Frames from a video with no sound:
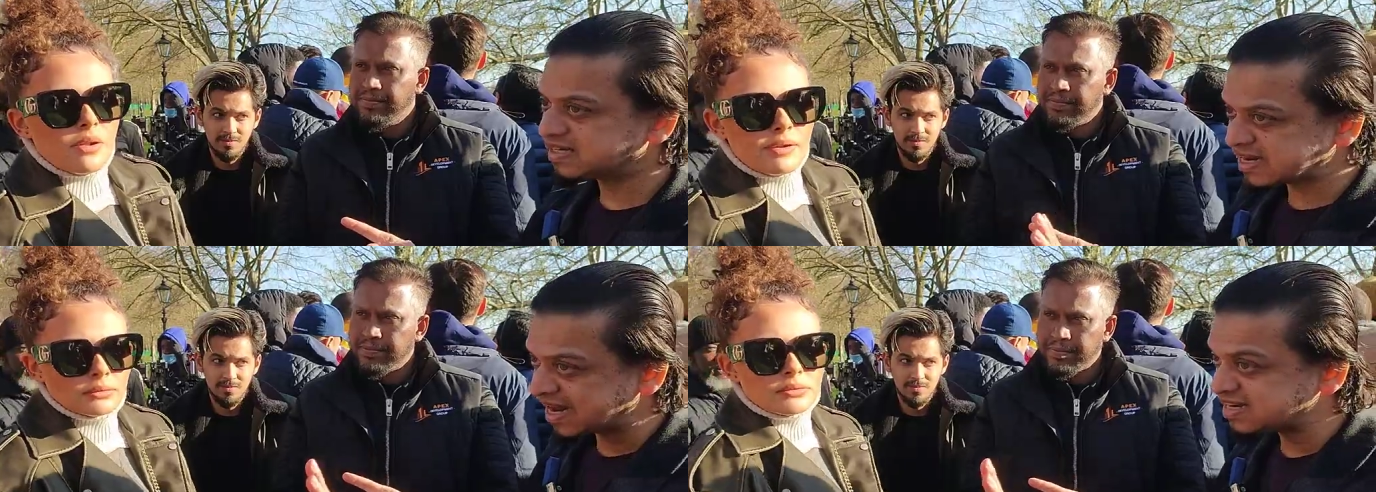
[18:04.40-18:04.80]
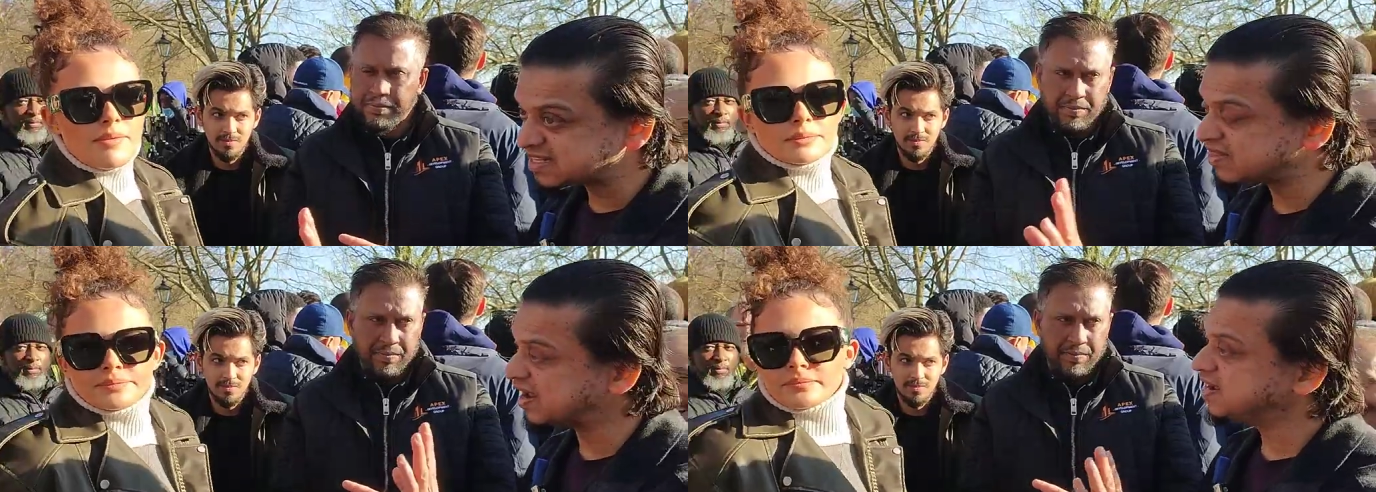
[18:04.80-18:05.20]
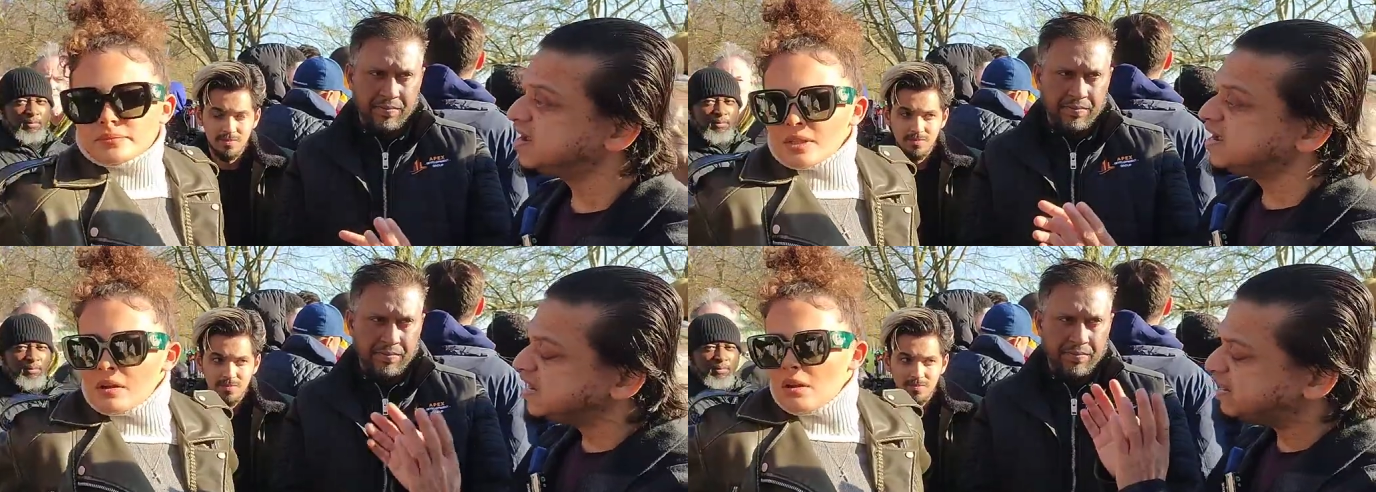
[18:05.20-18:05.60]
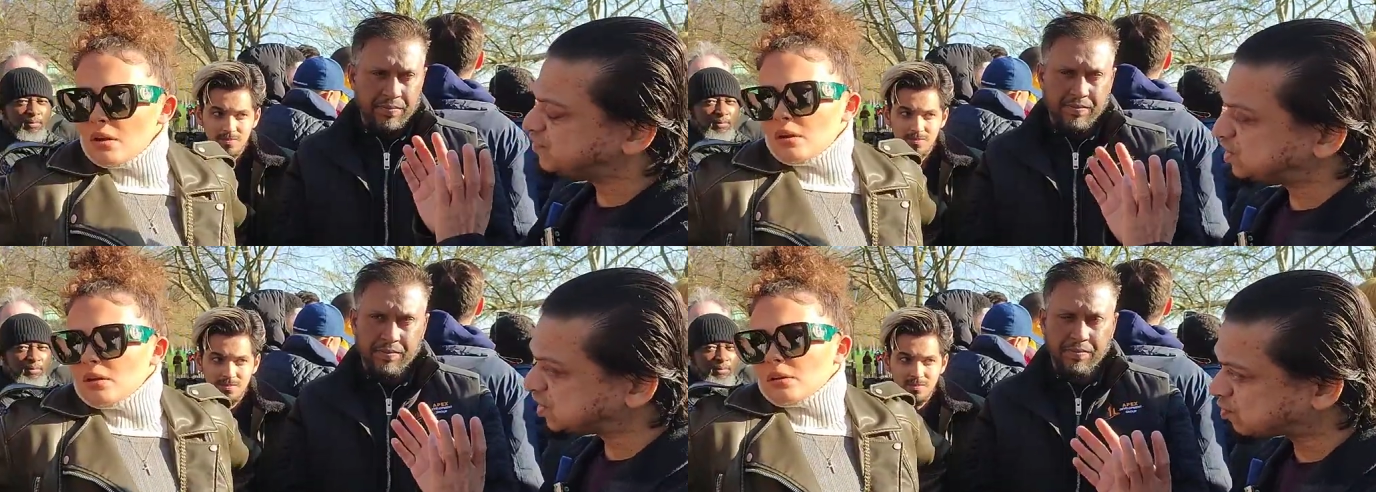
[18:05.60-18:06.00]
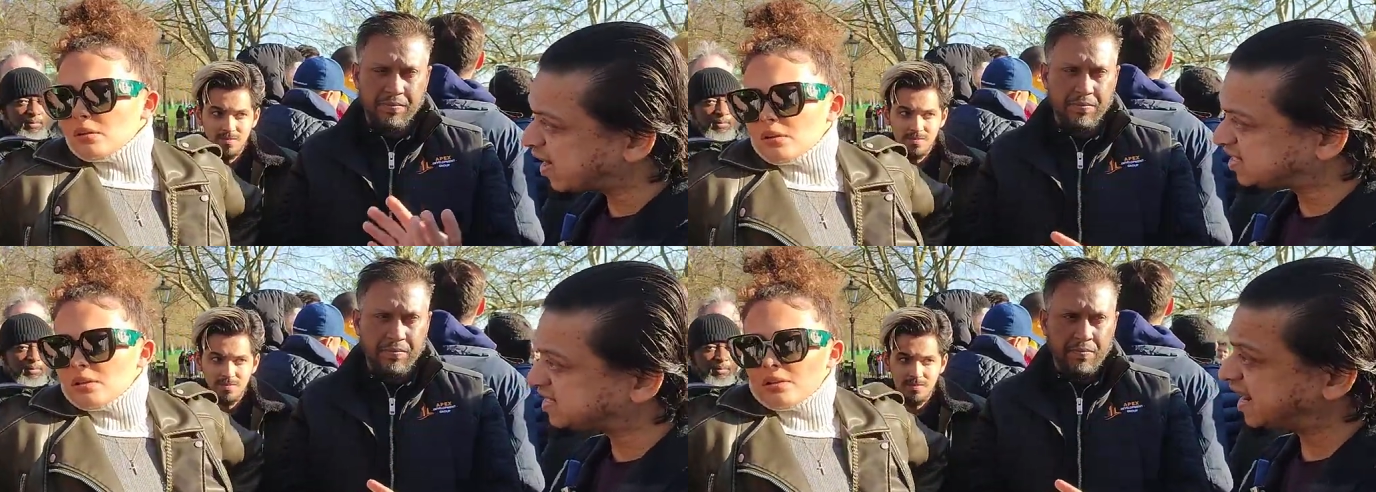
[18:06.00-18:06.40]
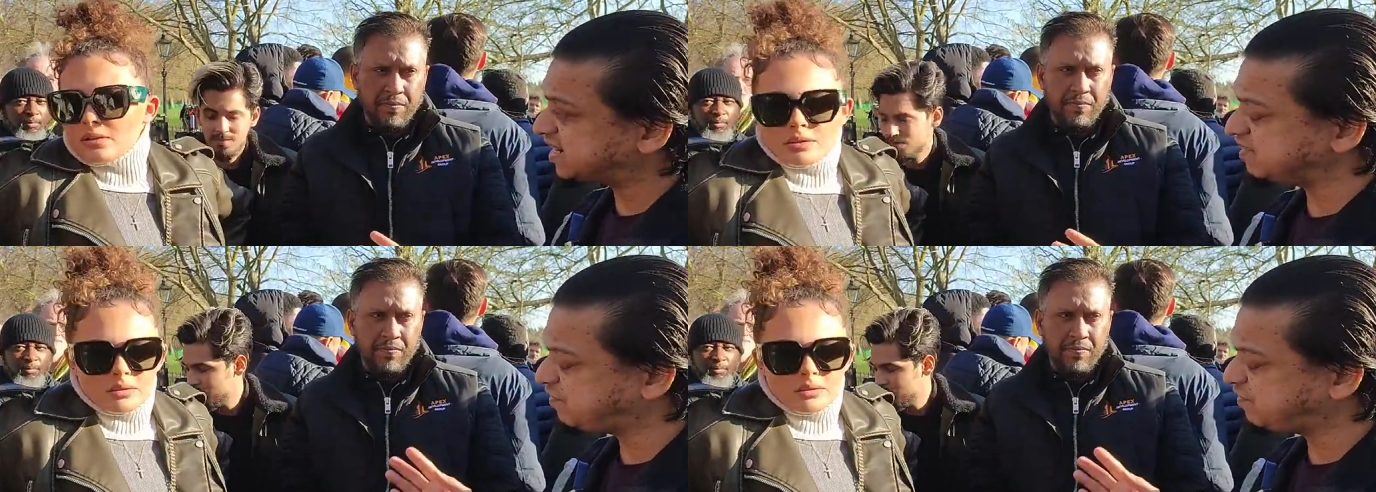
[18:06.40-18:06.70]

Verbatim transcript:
Speaker 1: not understand that. If Jesus Christ said, if